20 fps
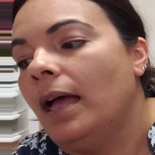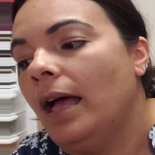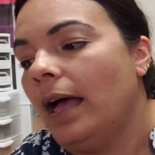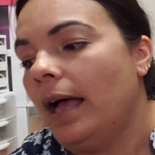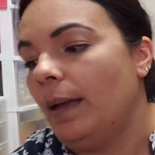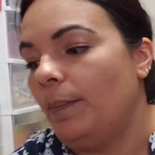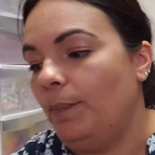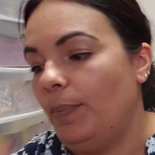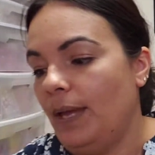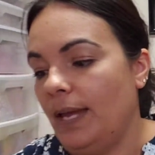
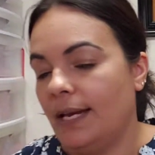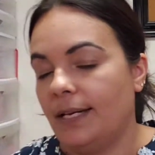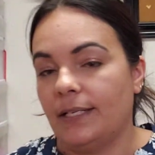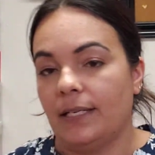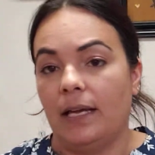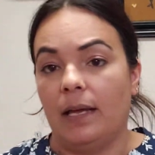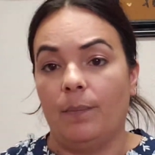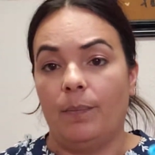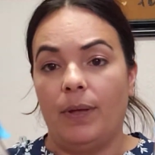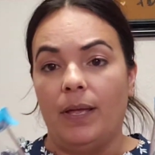I picked
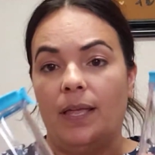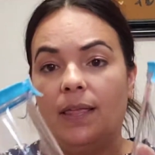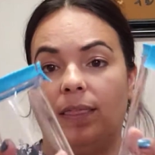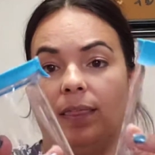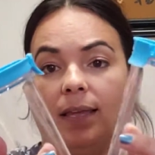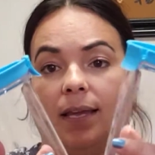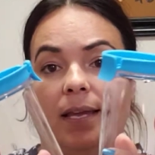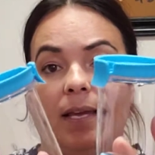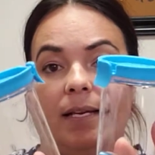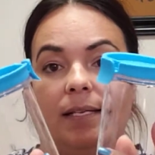up
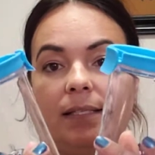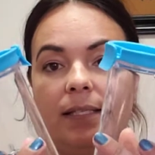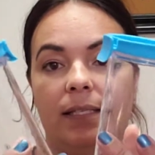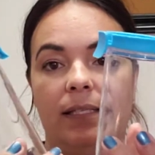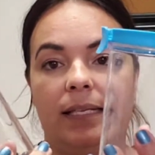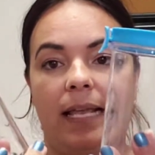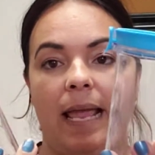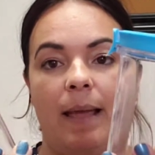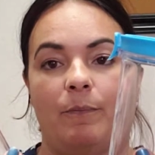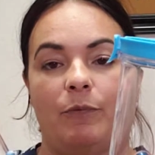these. These
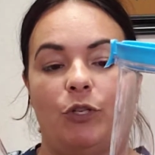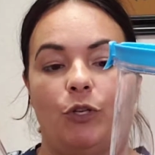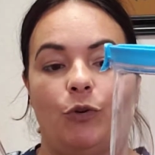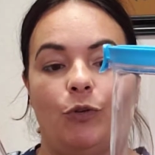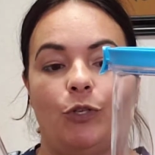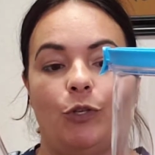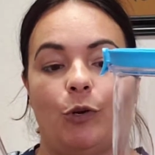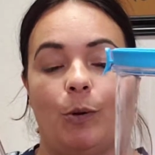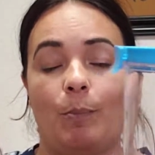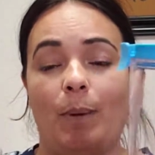came two
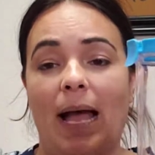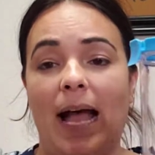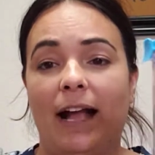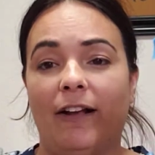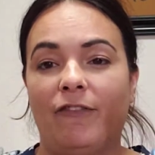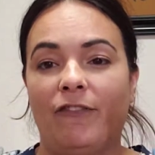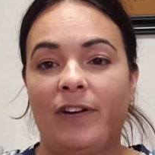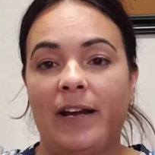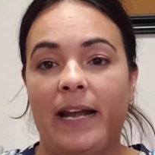to a pack for